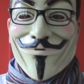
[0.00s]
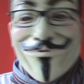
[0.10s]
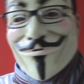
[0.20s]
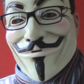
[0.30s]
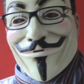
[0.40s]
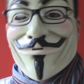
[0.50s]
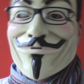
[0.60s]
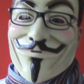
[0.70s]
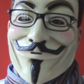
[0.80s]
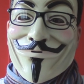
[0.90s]
but the way I
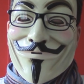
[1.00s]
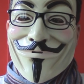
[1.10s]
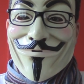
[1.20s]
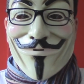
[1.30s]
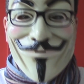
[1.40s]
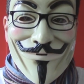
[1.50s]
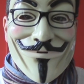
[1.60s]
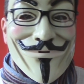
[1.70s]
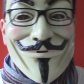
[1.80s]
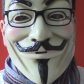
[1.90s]
see it
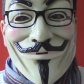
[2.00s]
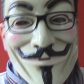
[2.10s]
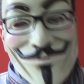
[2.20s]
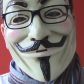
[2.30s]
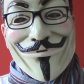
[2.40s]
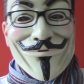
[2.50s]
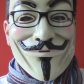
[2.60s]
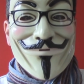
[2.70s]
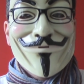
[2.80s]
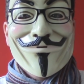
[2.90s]
is that if this
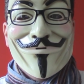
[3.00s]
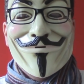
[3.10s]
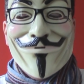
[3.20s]
was